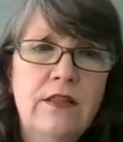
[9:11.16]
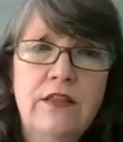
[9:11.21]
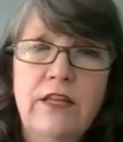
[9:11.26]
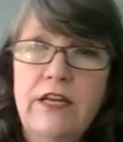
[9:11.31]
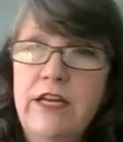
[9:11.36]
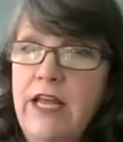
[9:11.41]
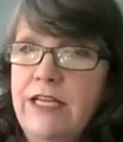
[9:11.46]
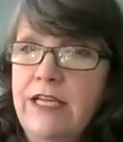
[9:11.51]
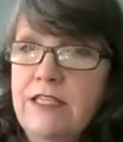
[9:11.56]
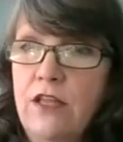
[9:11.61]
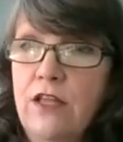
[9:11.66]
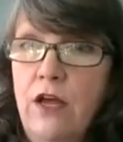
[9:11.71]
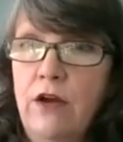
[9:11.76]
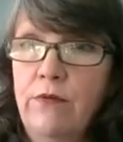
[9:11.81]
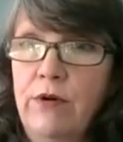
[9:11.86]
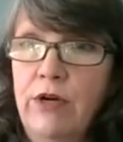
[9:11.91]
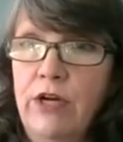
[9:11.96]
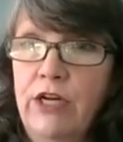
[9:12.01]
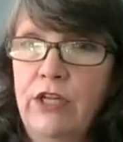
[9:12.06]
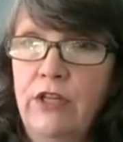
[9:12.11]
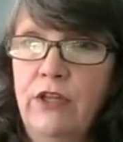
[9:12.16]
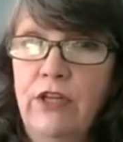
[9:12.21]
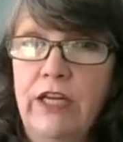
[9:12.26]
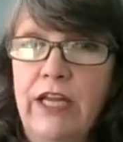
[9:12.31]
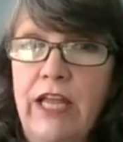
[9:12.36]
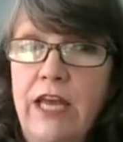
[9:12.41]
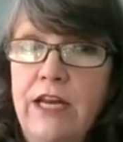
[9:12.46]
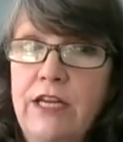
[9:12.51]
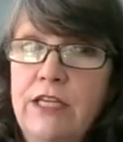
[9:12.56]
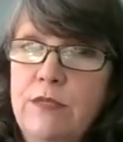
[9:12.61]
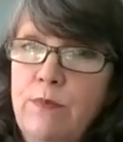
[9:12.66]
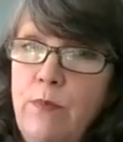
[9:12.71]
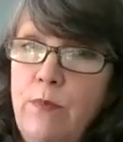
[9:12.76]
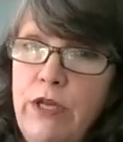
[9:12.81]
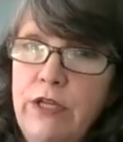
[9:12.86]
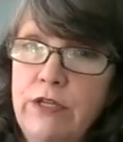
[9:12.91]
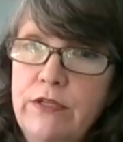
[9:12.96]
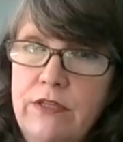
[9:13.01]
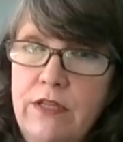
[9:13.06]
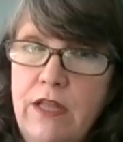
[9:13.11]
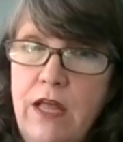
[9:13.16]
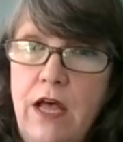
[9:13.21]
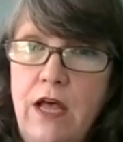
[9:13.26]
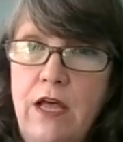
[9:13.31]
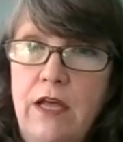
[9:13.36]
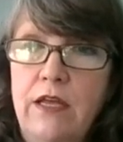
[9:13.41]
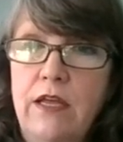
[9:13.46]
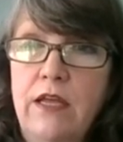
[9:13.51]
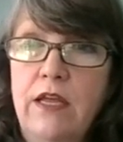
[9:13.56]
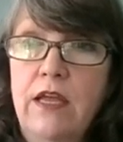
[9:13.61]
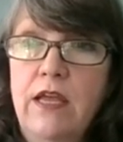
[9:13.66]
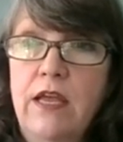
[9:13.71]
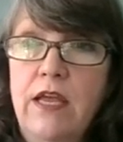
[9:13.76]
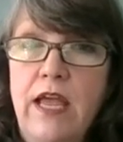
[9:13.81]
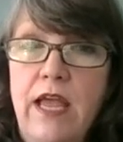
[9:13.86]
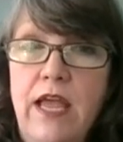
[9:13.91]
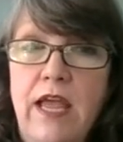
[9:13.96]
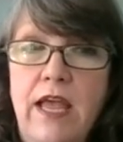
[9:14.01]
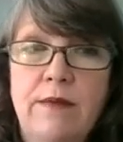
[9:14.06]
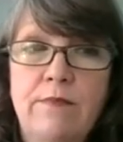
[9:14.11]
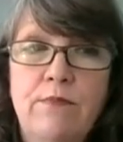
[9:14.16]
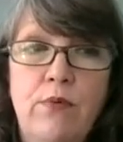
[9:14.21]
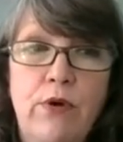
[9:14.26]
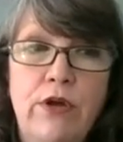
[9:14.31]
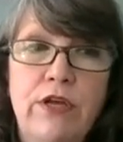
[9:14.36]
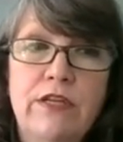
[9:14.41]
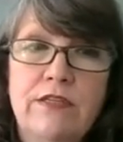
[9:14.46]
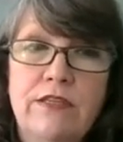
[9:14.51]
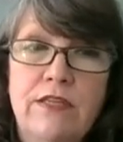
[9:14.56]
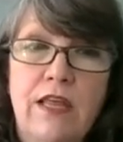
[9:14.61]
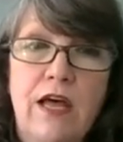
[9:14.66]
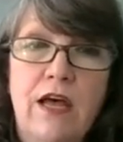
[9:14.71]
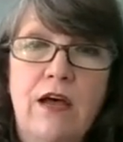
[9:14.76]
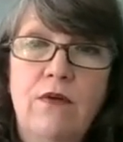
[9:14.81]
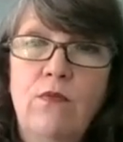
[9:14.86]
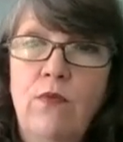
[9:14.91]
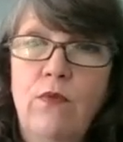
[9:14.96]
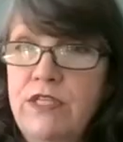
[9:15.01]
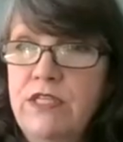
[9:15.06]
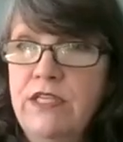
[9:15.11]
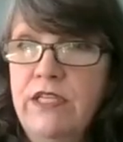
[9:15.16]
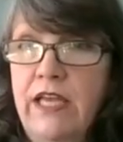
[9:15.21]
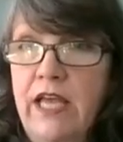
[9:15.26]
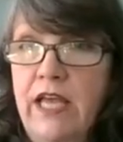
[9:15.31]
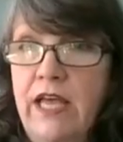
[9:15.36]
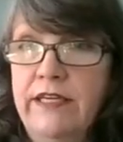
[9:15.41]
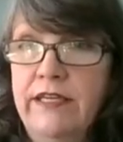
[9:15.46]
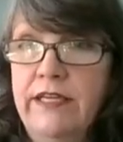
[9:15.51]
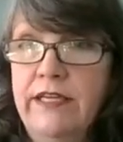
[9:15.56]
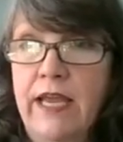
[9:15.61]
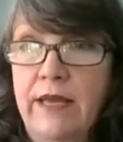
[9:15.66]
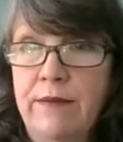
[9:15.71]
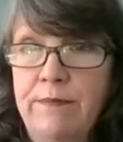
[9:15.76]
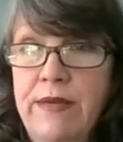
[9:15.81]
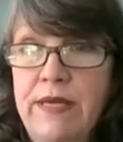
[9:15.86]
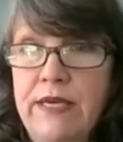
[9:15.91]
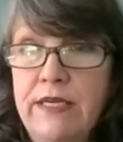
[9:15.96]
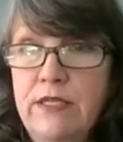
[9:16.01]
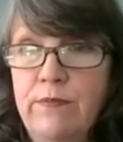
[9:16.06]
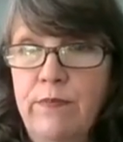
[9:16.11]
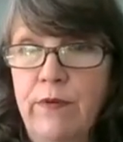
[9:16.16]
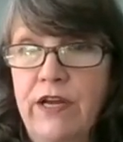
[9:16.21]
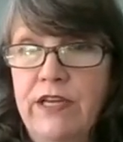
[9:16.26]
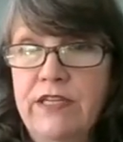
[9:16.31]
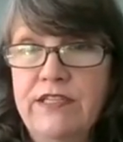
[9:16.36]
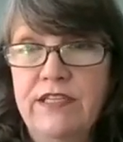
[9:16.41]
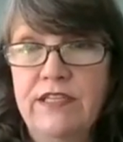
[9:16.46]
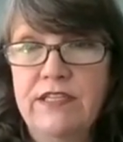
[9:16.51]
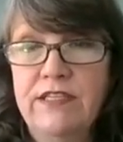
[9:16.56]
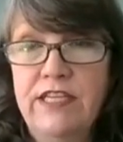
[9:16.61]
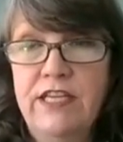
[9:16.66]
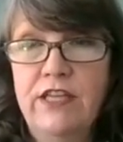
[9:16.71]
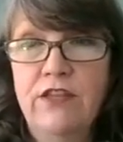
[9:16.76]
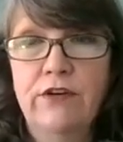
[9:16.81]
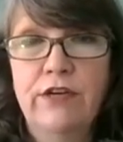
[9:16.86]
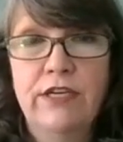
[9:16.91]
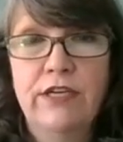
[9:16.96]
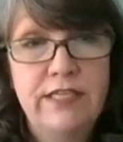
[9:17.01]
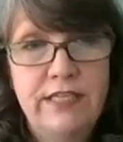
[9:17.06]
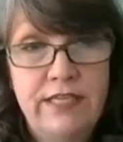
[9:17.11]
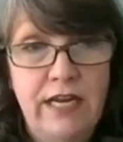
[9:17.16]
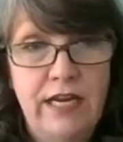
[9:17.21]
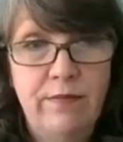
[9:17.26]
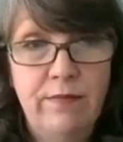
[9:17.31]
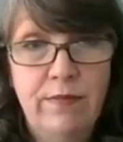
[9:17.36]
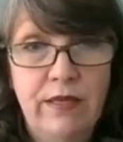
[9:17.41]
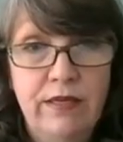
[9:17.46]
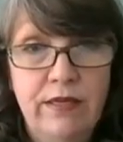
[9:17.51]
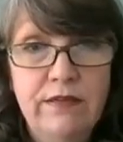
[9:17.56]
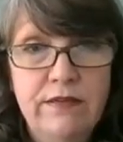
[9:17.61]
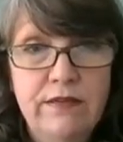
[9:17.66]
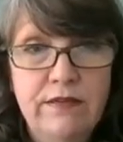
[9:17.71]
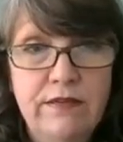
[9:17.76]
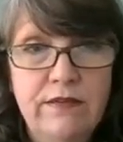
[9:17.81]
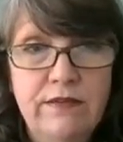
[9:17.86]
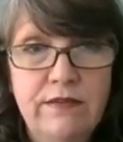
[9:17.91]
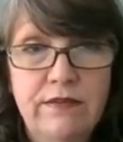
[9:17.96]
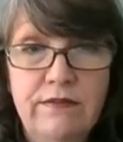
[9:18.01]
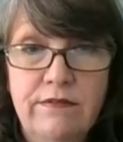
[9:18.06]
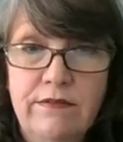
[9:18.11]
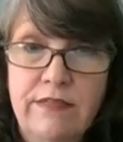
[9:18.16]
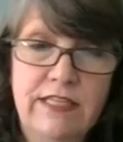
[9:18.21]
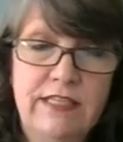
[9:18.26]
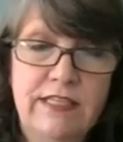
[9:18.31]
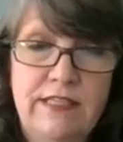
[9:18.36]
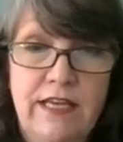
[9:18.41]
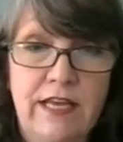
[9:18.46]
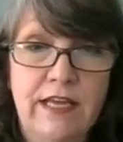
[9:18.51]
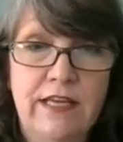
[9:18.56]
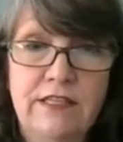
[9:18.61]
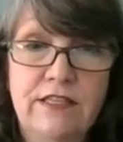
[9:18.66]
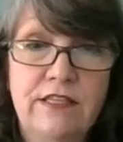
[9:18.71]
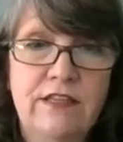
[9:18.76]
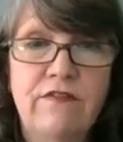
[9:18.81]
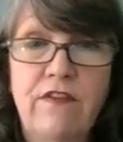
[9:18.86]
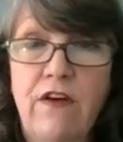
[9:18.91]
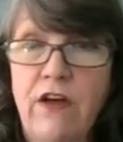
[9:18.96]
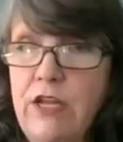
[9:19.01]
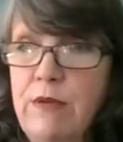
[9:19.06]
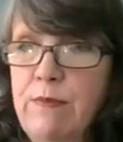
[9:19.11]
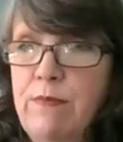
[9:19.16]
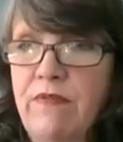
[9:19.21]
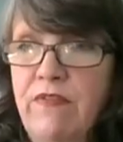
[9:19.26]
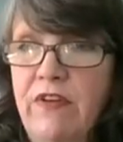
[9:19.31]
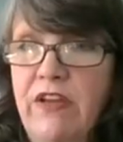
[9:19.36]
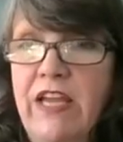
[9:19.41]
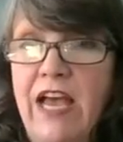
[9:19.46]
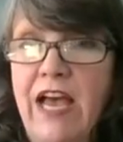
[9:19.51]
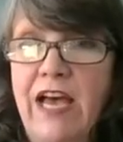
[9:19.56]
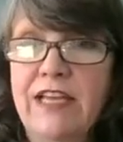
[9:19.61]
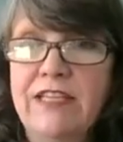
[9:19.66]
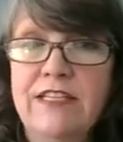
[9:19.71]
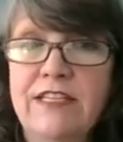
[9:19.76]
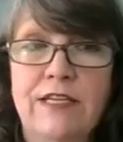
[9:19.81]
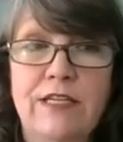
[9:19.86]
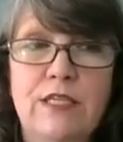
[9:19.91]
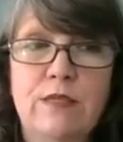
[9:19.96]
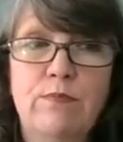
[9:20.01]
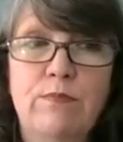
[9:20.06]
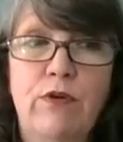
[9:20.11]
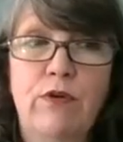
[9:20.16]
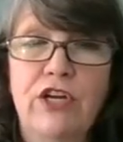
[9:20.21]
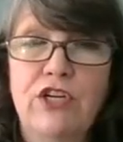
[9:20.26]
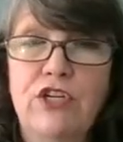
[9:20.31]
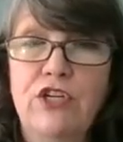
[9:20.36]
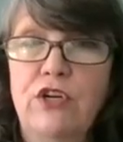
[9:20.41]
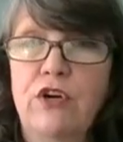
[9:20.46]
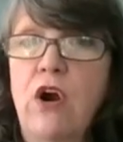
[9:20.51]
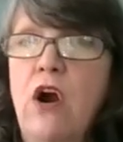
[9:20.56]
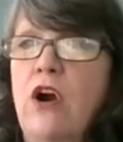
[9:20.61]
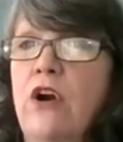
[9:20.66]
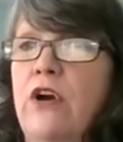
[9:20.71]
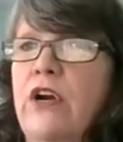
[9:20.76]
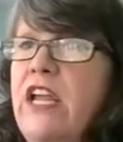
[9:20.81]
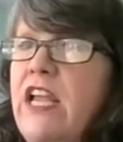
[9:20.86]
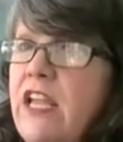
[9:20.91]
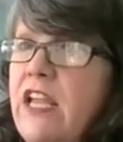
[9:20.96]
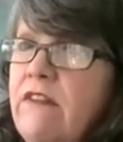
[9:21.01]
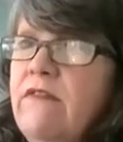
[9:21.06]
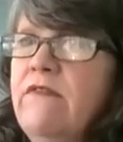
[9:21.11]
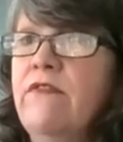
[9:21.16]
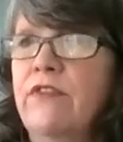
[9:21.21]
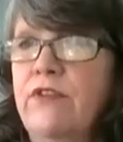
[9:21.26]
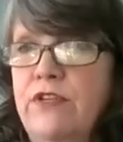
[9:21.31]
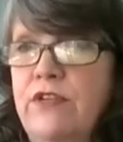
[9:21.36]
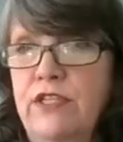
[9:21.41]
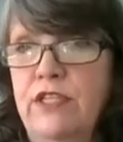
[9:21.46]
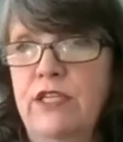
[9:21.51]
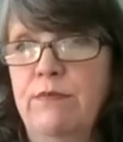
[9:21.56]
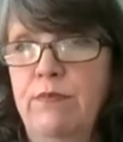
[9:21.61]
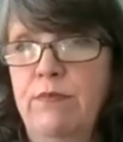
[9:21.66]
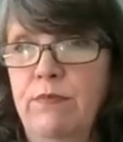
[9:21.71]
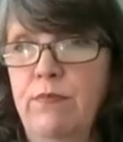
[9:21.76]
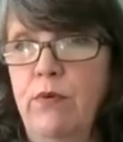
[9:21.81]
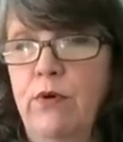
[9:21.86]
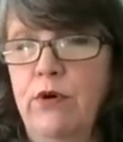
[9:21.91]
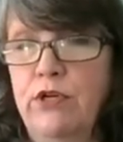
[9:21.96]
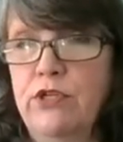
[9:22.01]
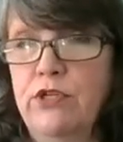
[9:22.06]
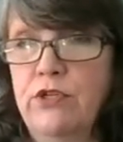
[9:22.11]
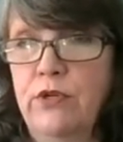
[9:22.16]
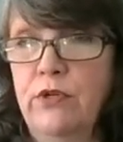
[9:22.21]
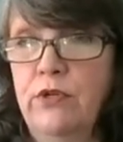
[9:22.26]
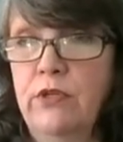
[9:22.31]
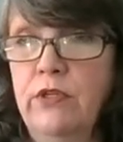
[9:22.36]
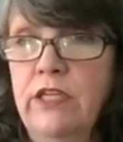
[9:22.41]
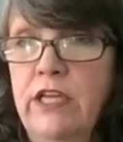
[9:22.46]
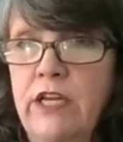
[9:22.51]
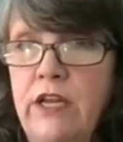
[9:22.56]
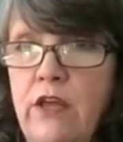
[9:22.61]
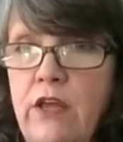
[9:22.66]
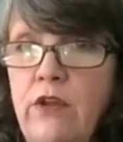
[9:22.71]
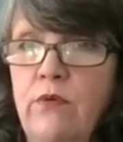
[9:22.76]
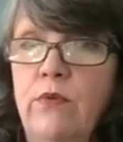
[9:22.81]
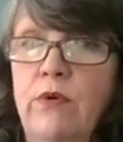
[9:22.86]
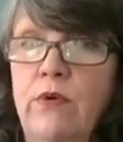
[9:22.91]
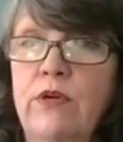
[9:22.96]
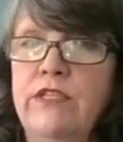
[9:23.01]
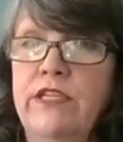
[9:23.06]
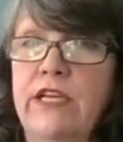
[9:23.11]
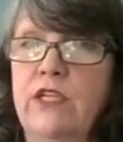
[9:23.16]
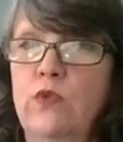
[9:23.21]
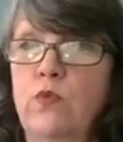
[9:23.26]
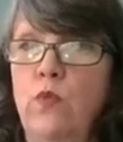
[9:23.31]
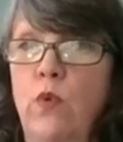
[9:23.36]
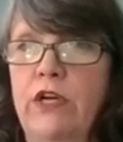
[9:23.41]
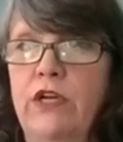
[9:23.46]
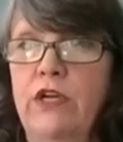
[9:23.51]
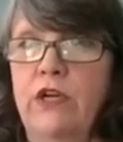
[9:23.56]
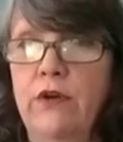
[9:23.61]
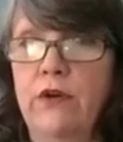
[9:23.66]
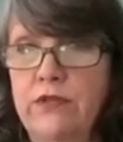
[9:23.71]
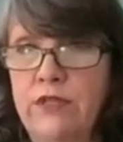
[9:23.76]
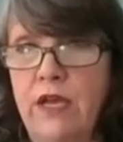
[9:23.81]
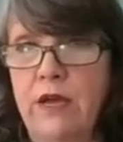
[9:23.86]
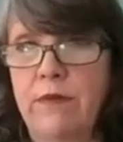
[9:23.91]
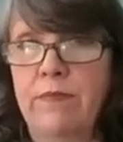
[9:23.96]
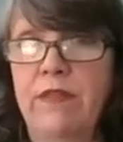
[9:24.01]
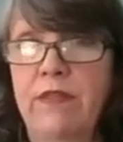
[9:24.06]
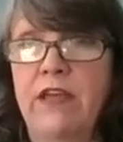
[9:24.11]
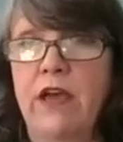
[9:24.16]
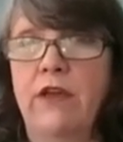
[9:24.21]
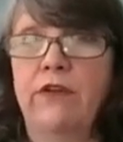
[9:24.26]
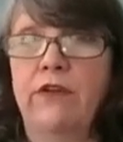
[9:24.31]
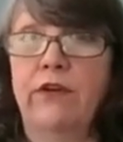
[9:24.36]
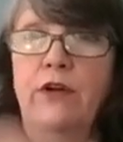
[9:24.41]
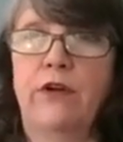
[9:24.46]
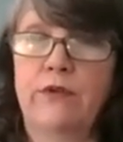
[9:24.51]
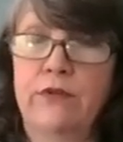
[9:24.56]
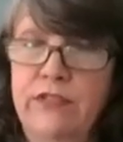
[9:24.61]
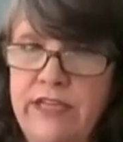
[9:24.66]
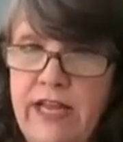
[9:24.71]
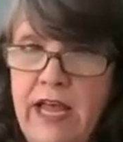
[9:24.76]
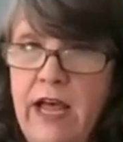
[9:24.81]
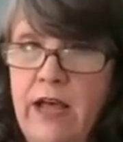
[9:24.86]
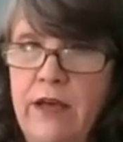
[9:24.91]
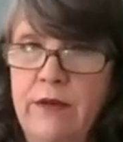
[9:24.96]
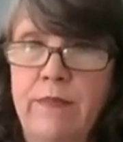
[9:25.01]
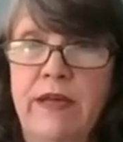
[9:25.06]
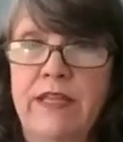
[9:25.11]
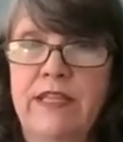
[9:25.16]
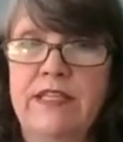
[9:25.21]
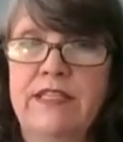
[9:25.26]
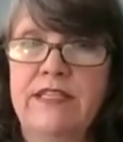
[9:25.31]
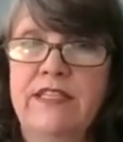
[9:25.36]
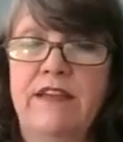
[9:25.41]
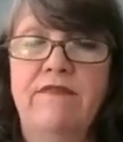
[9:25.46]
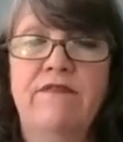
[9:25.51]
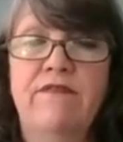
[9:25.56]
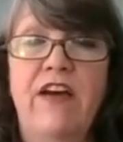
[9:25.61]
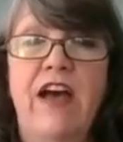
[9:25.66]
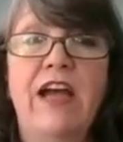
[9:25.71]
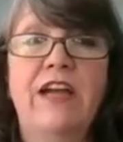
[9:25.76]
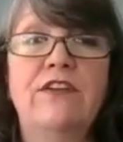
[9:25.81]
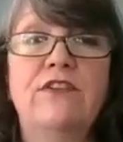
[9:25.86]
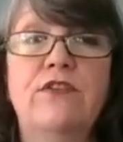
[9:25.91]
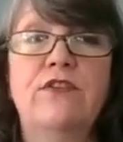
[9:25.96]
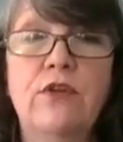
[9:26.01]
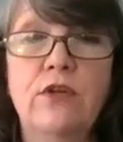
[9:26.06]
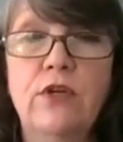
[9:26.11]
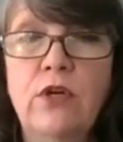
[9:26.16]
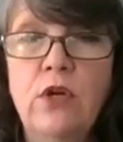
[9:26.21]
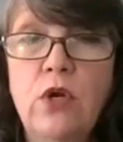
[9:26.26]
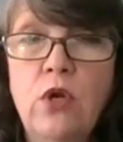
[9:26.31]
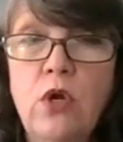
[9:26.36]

the next law we're going to look at is Boyles Law. And Boyles Law, once again, can be expressed as either a statement that says the volume of a gas and its pressure are inversely proportional. In other words, as one goes up, the other goes down by the same factor.